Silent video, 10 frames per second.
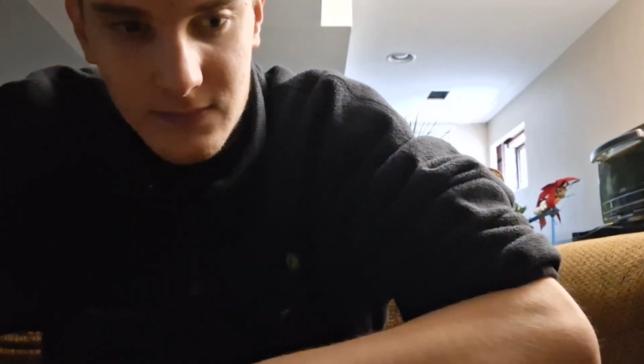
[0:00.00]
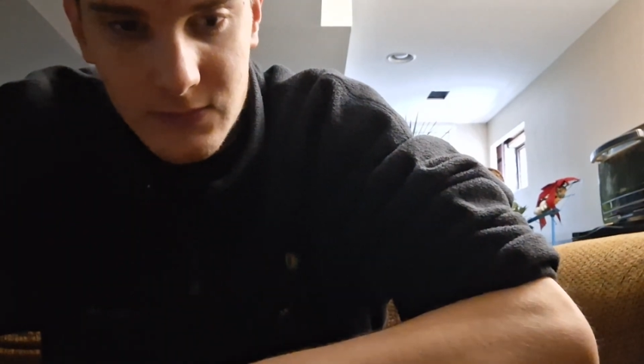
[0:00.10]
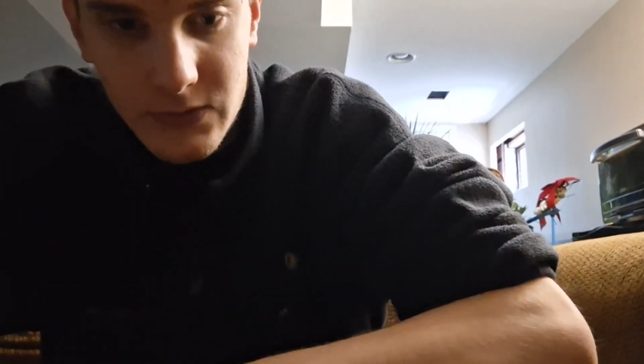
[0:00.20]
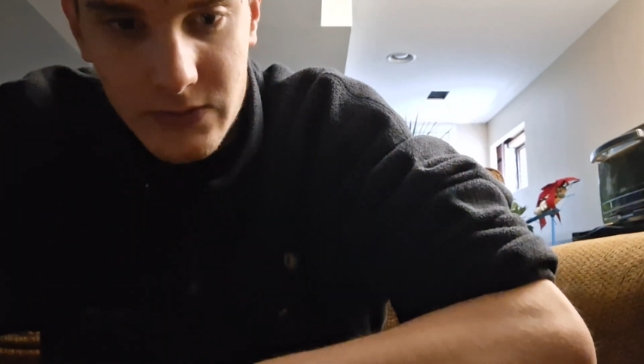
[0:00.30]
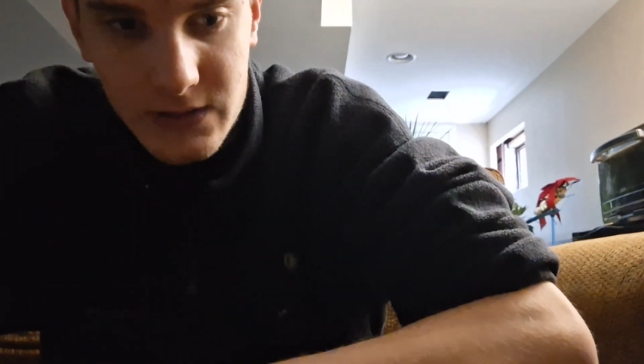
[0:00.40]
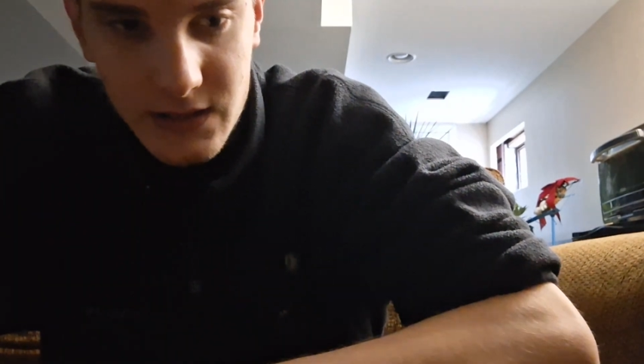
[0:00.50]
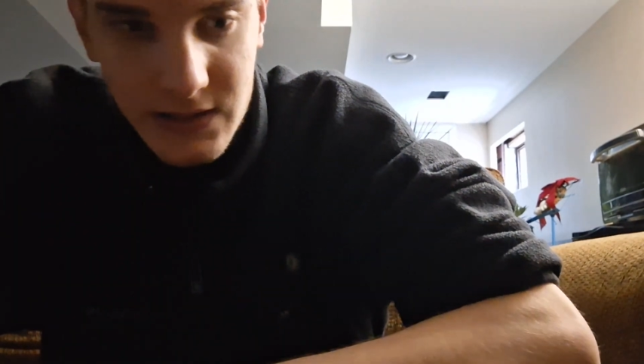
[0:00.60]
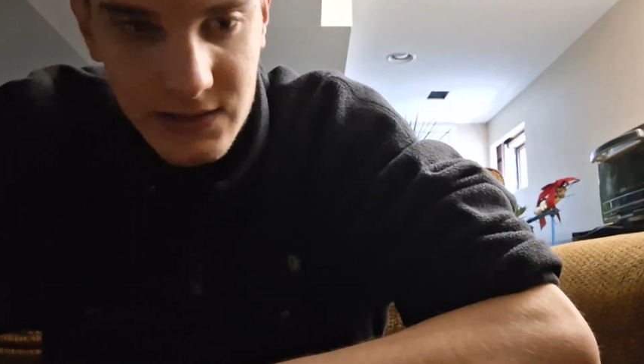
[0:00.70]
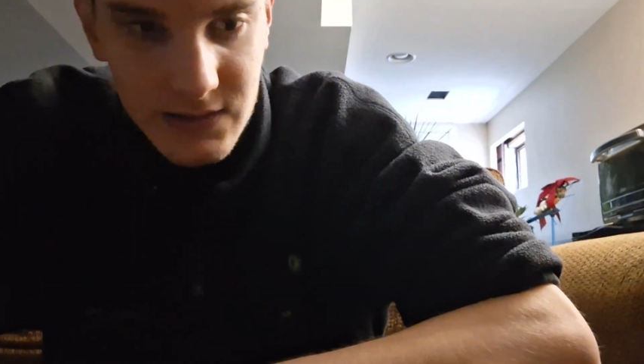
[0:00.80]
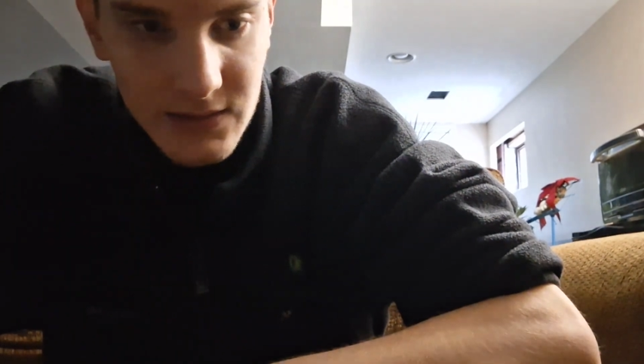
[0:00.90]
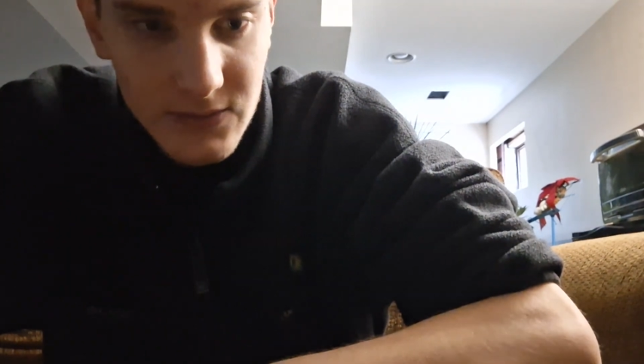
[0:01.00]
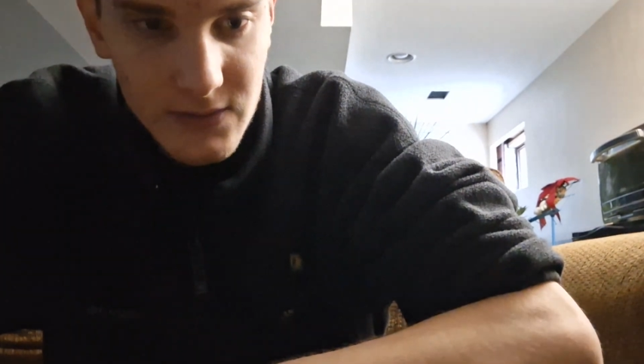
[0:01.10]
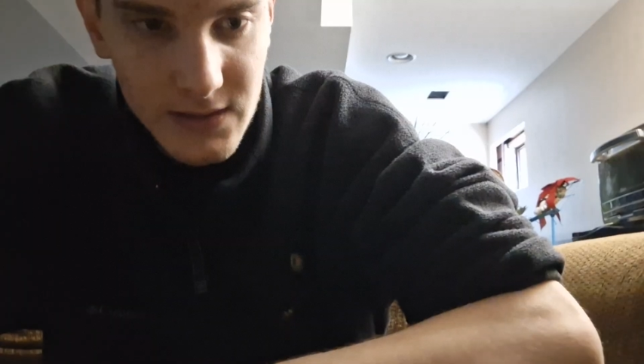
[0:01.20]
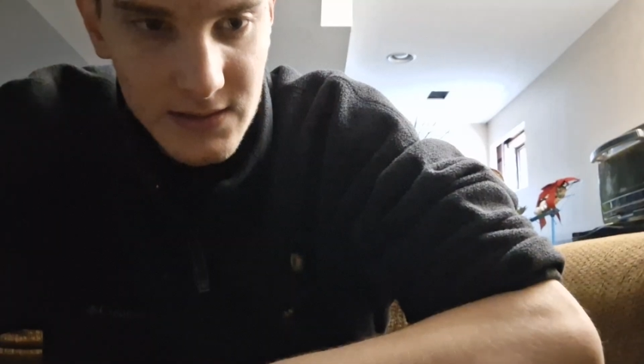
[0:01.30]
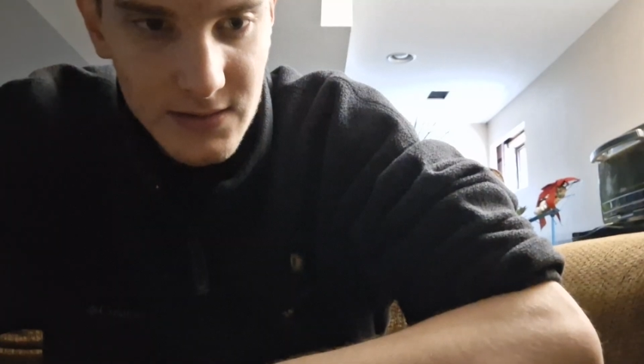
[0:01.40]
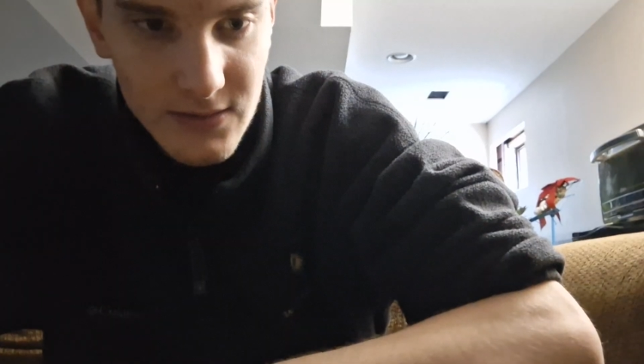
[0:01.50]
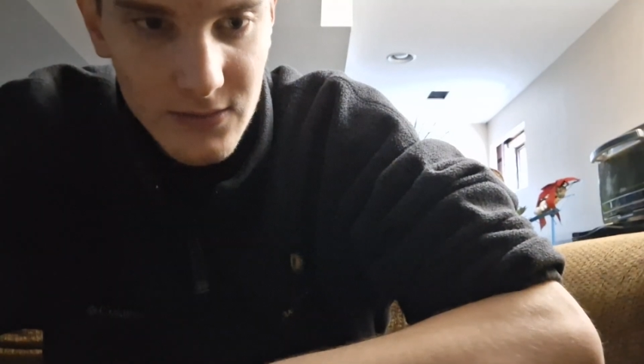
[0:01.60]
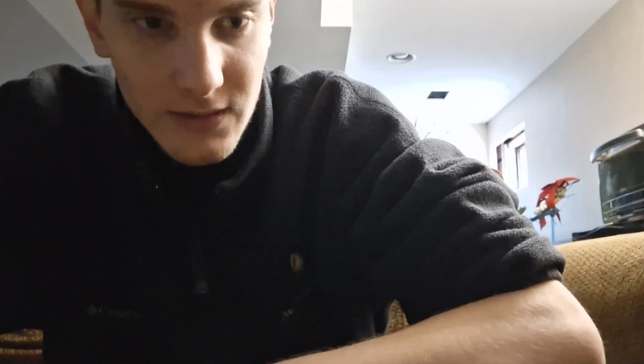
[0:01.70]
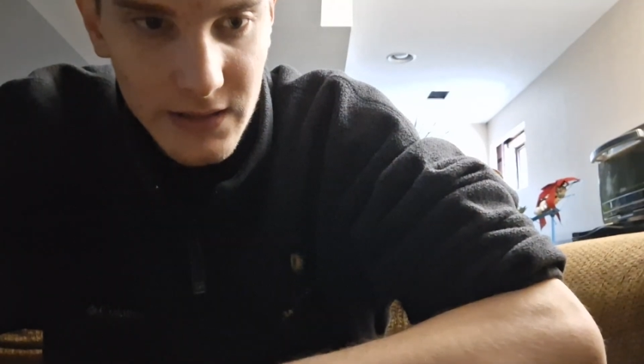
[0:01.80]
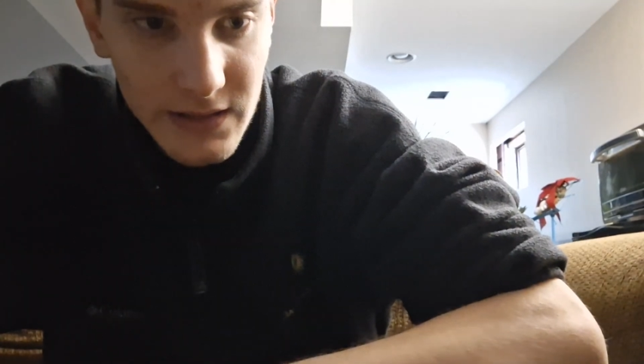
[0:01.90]
what Versace, Hawas, their whole
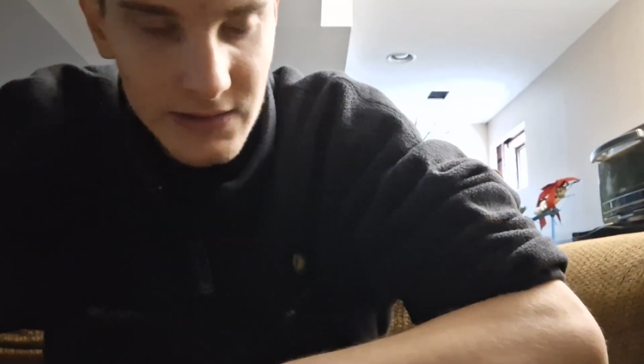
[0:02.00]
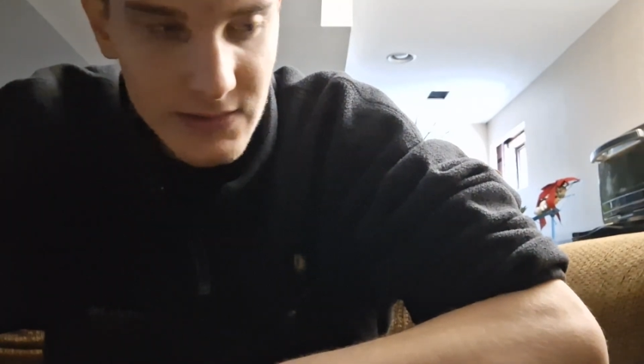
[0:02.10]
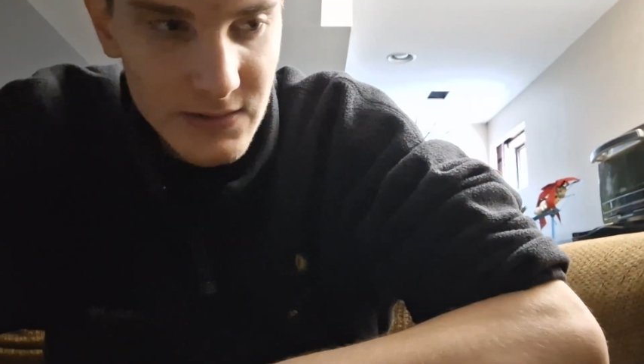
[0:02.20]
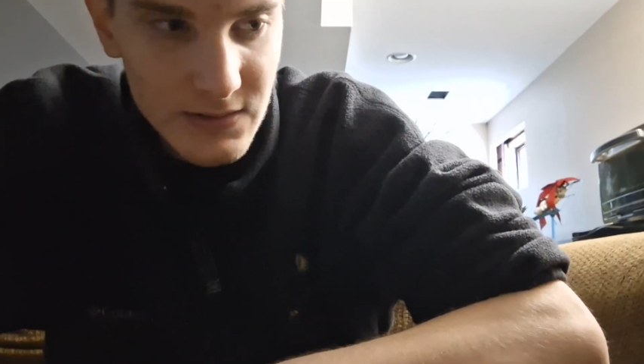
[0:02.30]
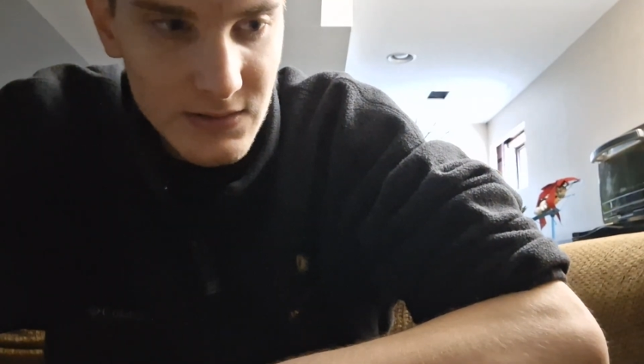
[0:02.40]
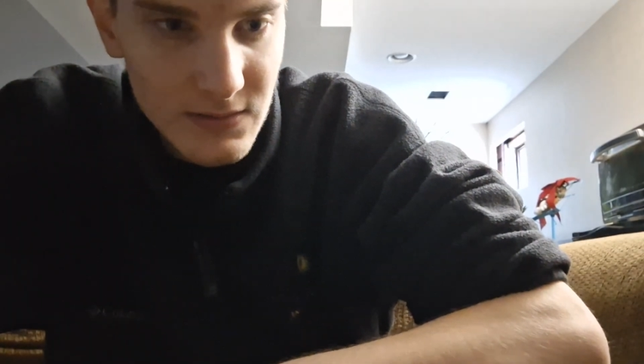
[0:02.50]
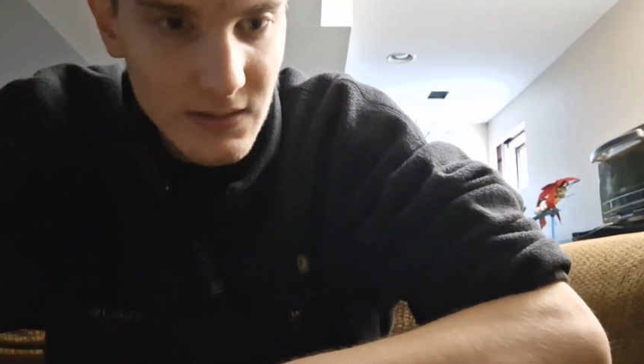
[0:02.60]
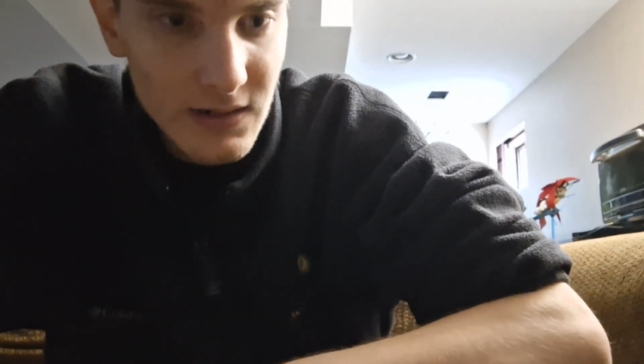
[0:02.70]
line is, just